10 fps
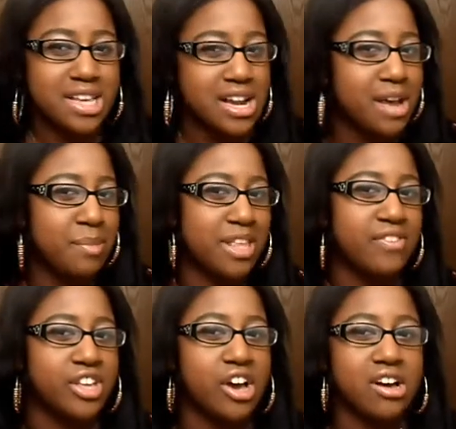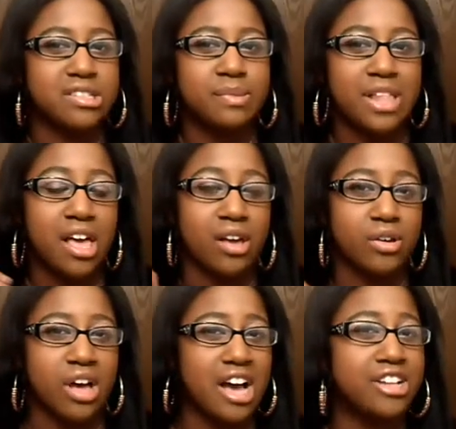this hair. I believe it cost me
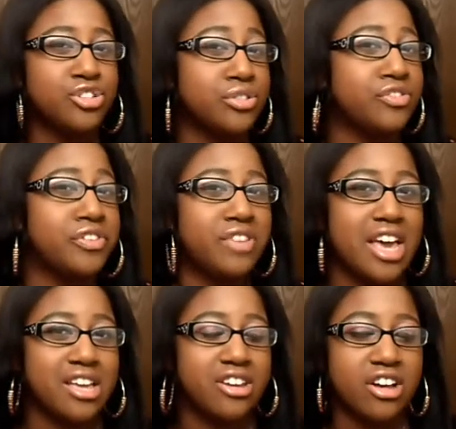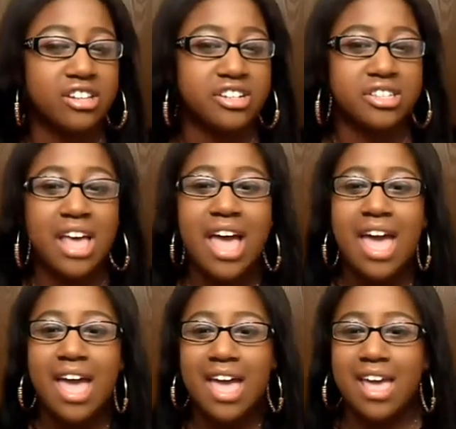like $158,
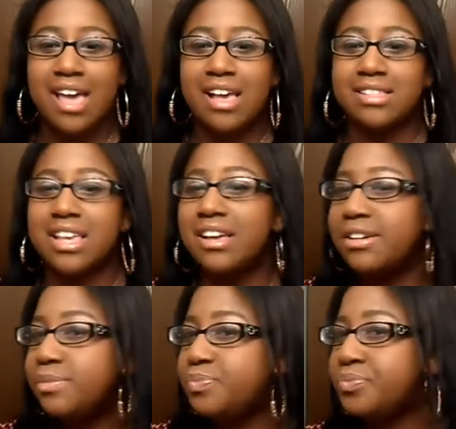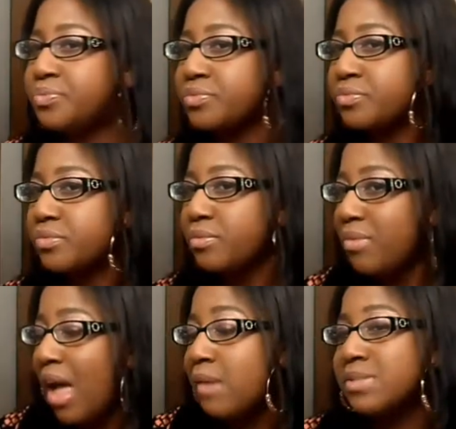and
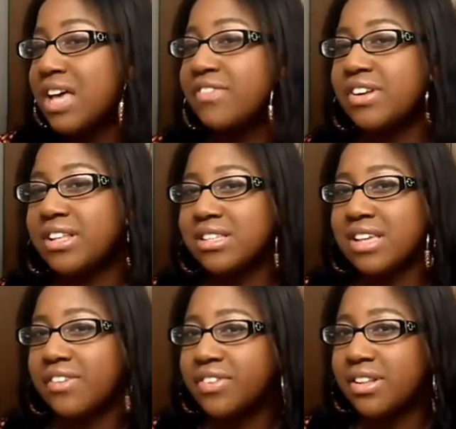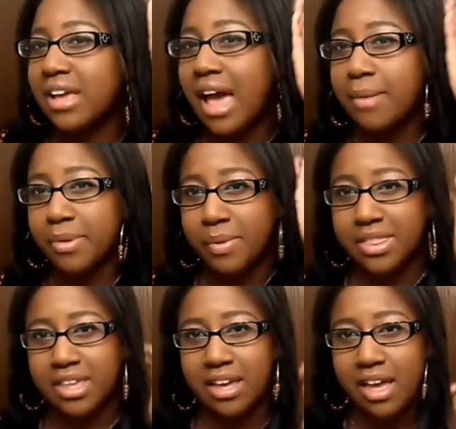I'm definitely happy
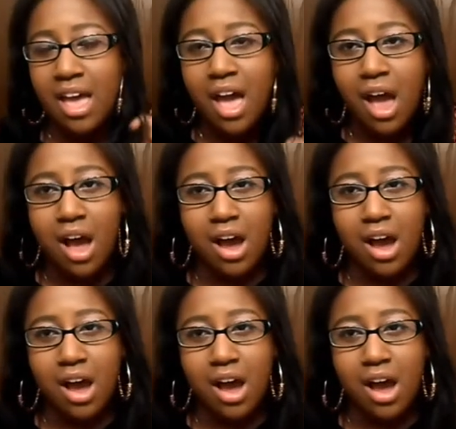with it.